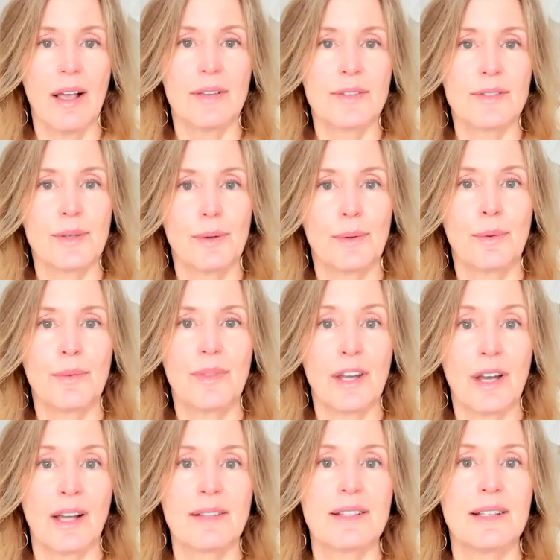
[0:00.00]
So the
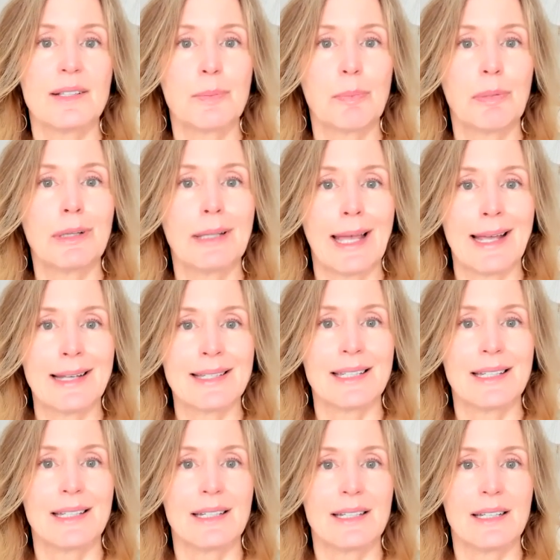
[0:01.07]
Nazis
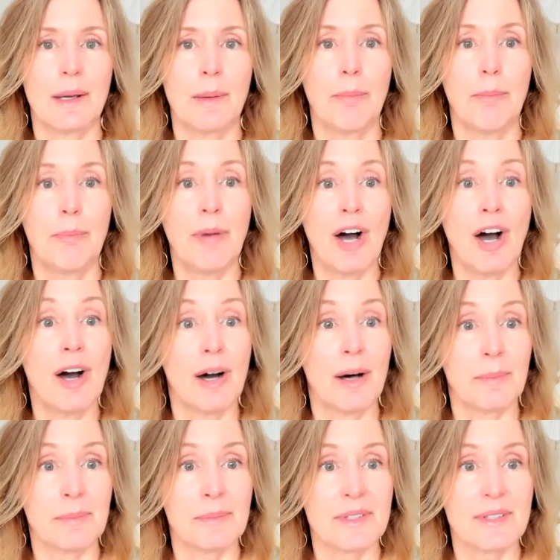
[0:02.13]
planted
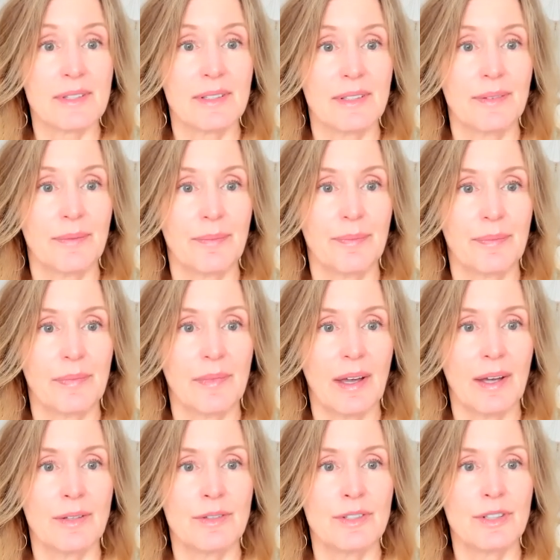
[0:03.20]
bombs
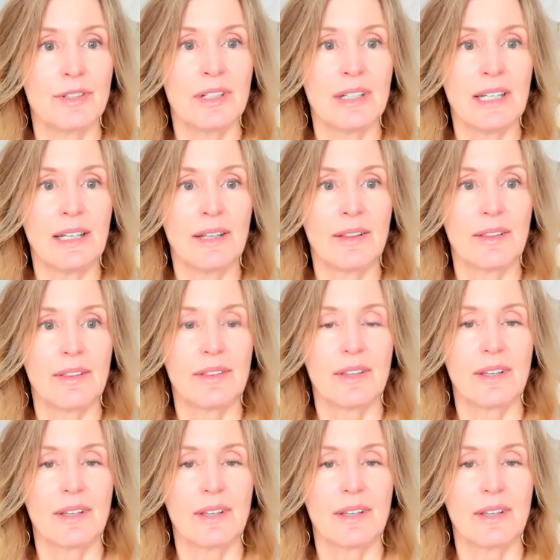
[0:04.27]
underneath